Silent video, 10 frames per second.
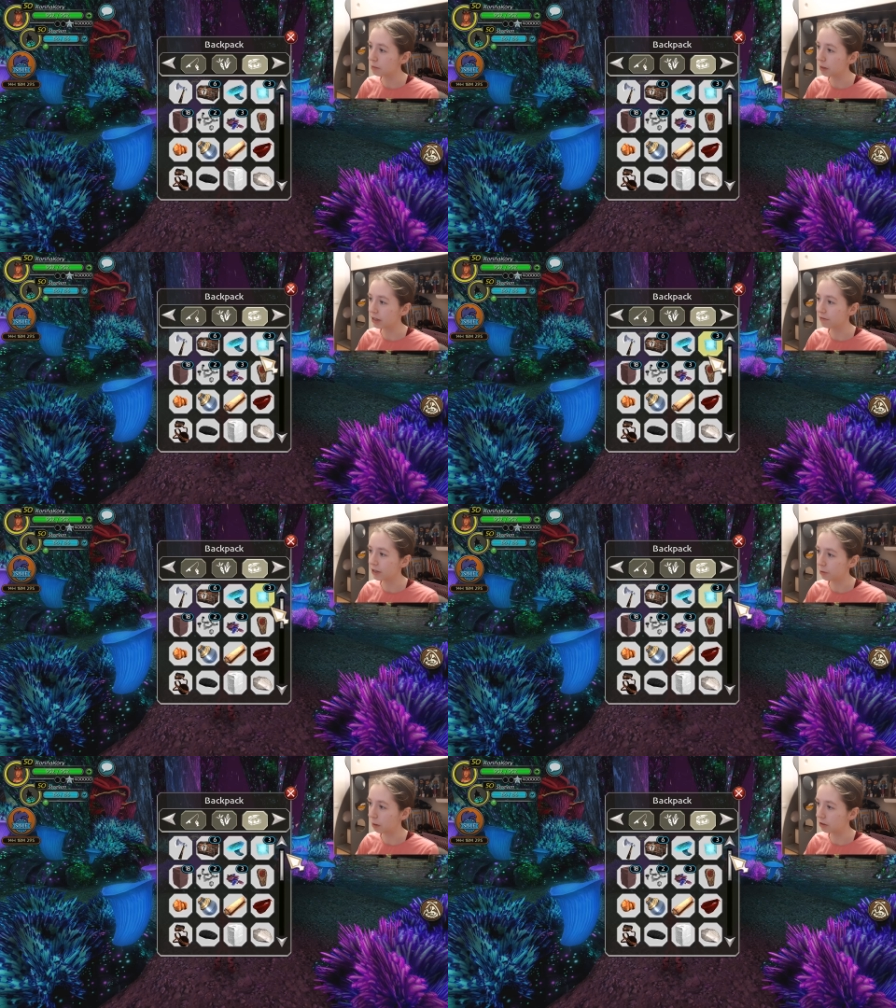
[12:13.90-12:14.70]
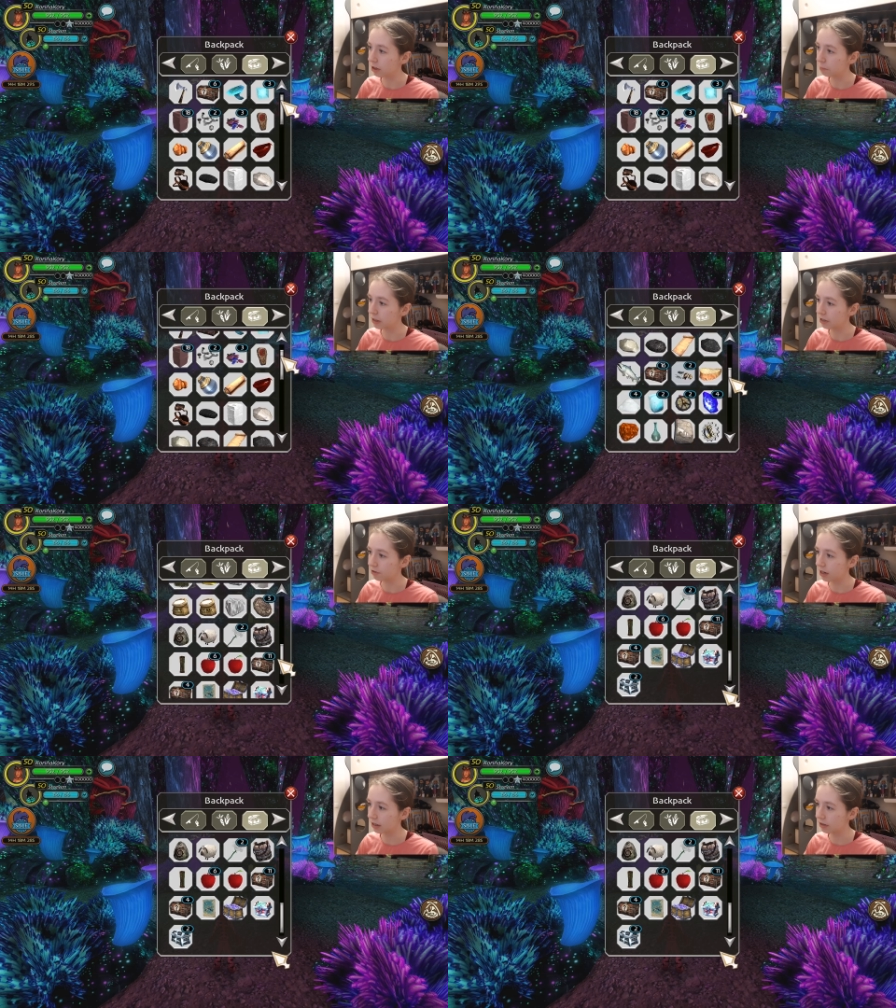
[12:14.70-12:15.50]
did make a video about top 10
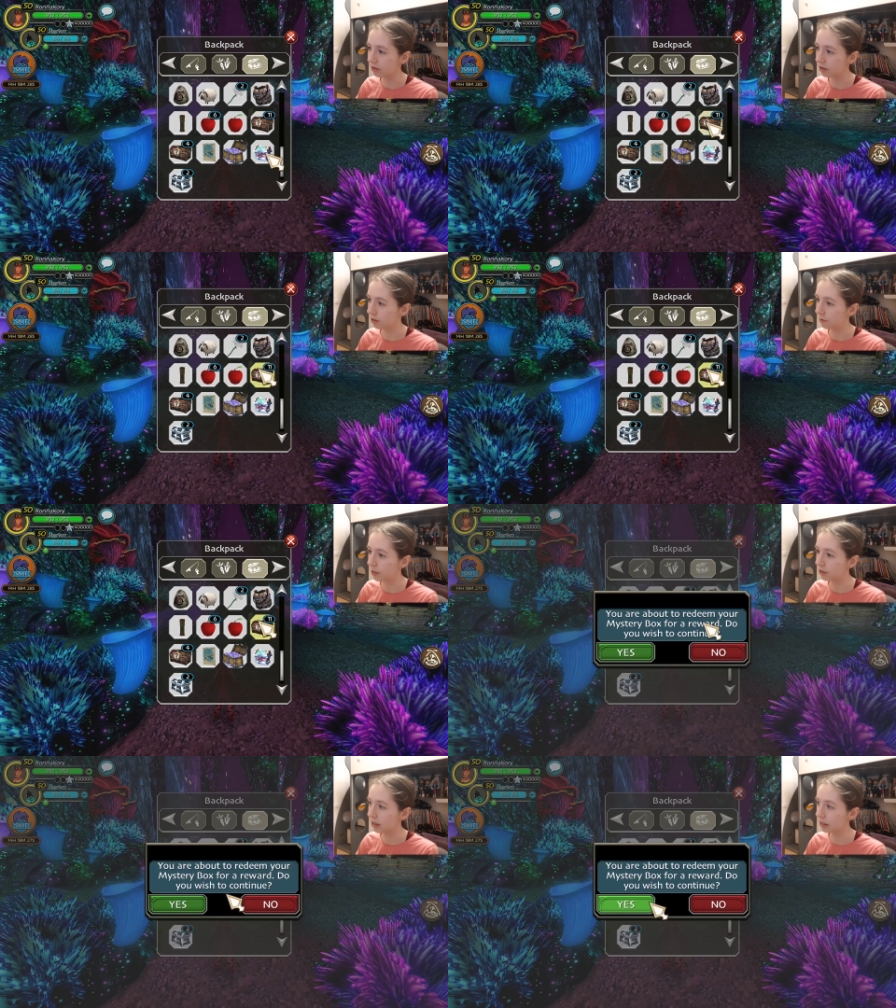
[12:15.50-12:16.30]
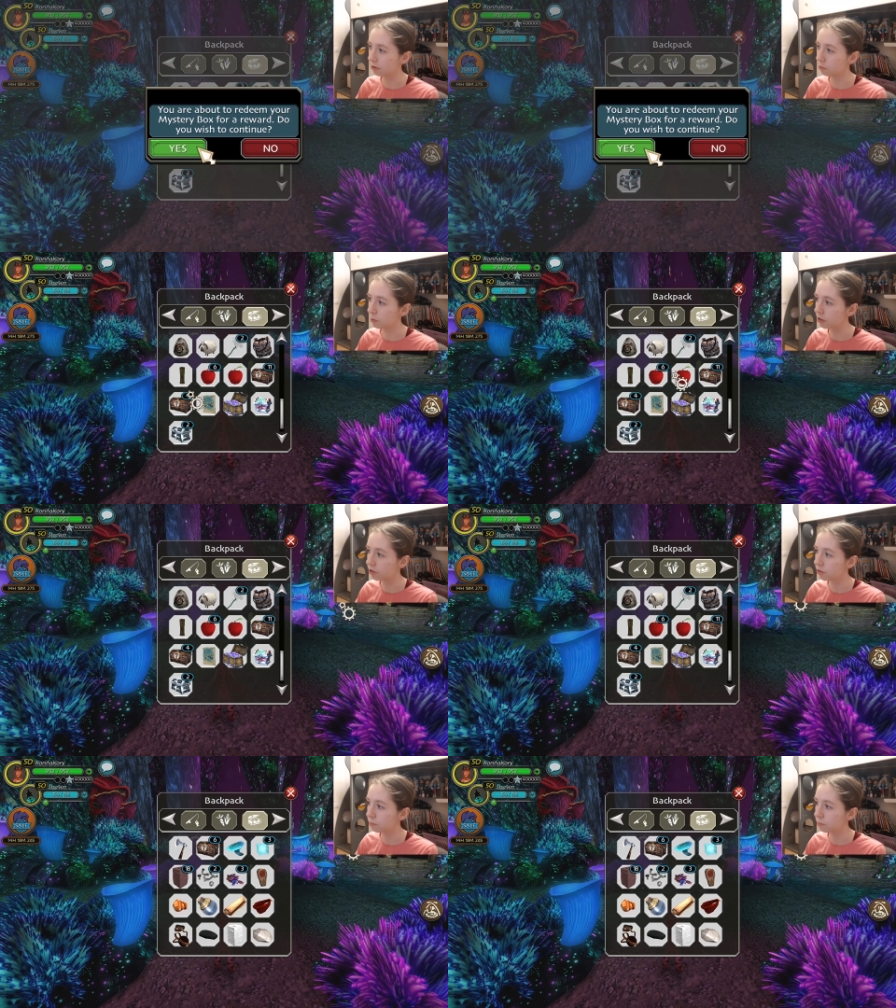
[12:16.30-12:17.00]
dragons so i'm not gonna tell you which